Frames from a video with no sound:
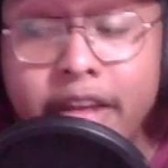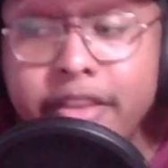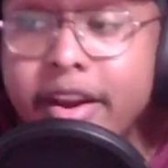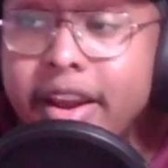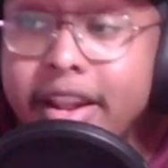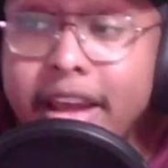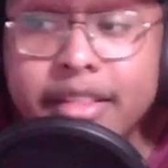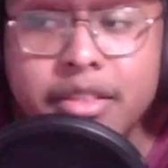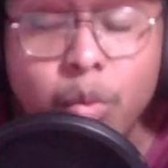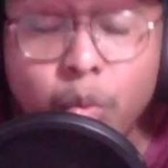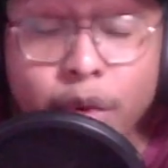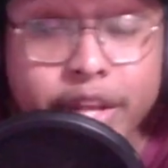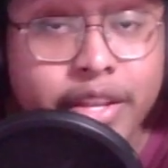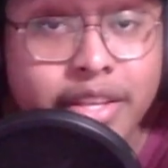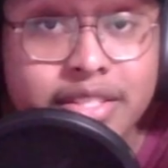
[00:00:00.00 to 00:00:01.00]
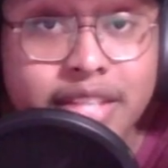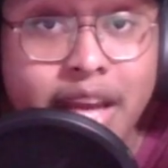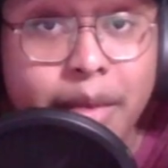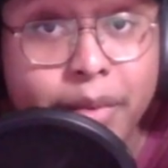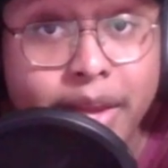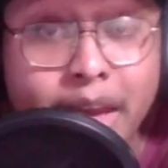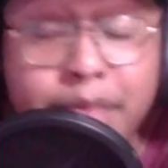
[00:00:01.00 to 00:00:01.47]
You're going to have to win these
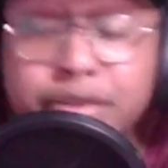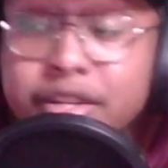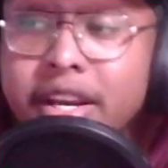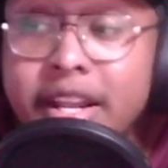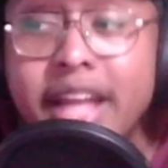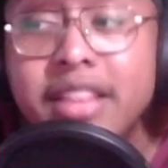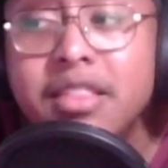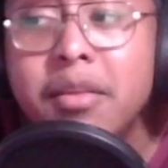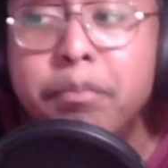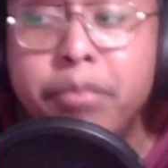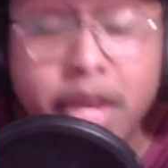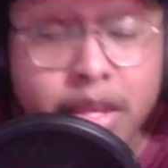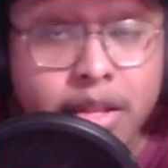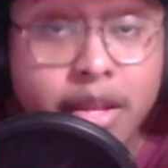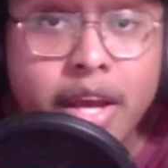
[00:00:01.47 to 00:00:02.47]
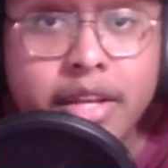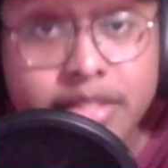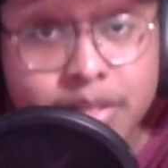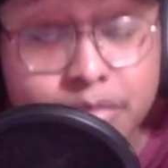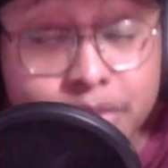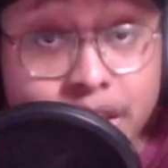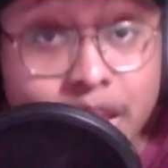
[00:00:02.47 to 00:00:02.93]
type of games. You're going to have to beat
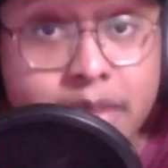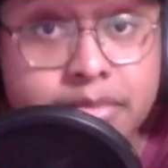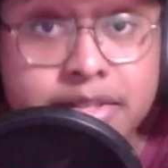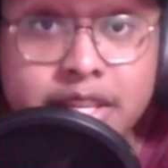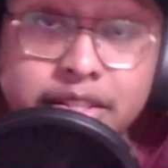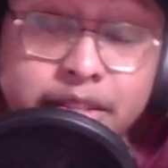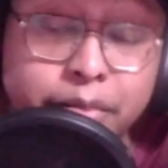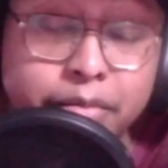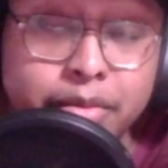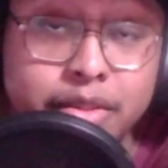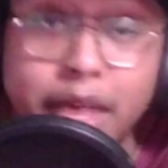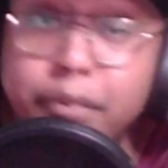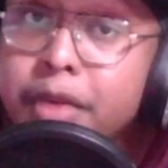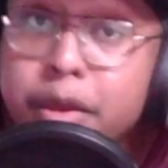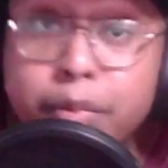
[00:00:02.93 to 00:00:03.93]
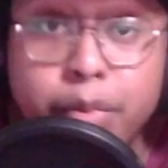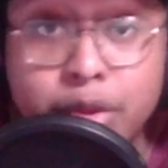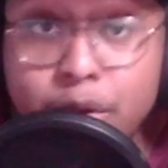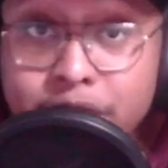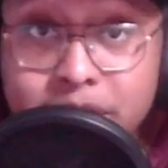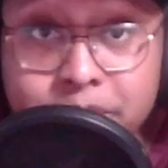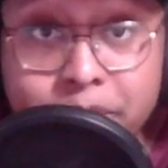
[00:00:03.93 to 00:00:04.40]
some teams that that people
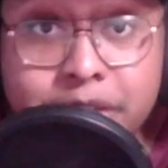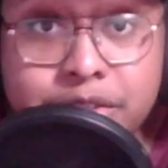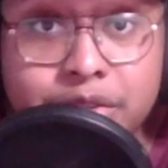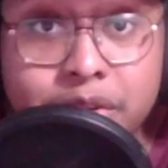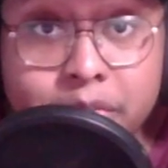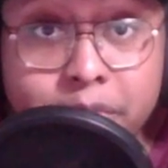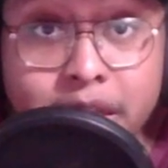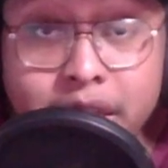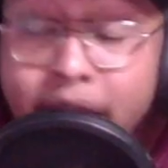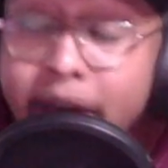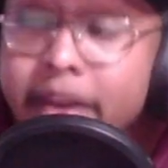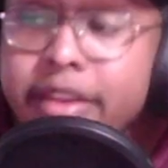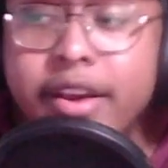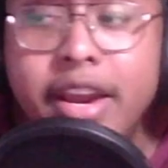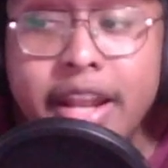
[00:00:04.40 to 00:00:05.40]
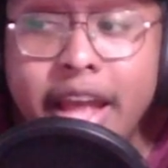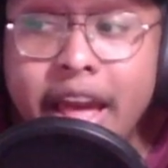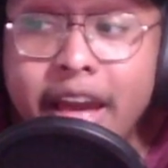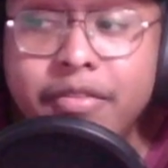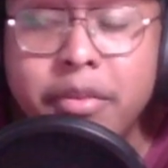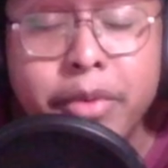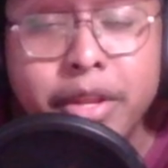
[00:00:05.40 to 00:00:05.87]
don't expect you to beat. You're going to
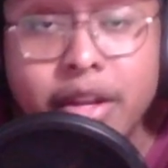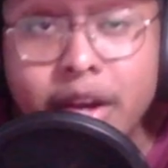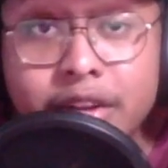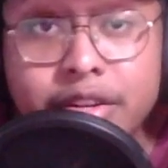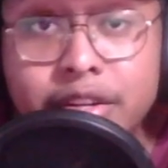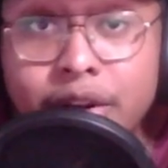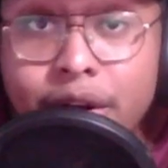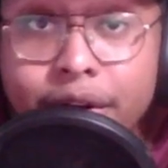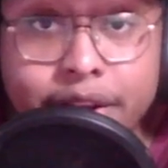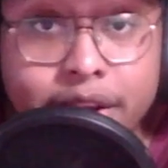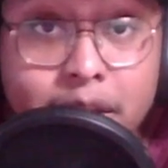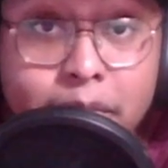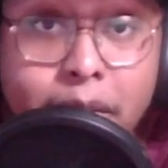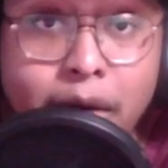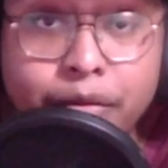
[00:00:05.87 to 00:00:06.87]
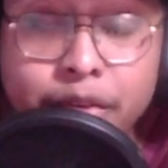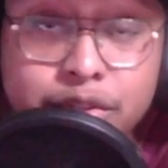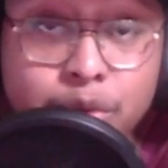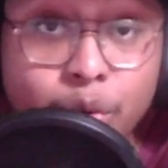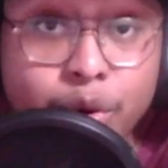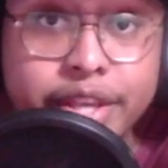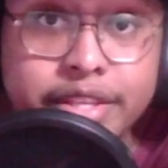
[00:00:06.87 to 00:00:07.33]
have to be the underdog and come out
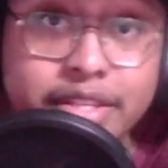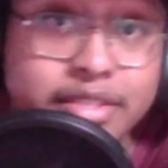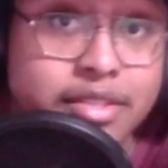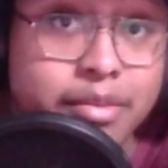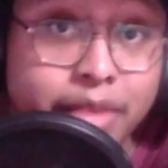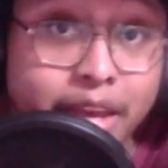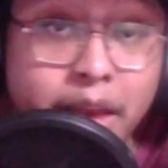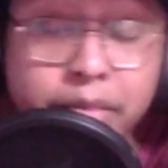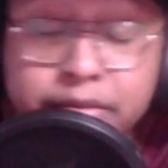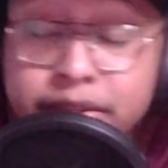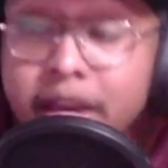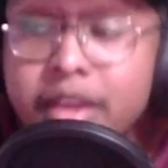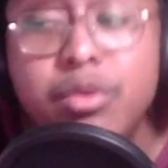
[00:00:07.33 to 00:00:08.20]
victorious in some games.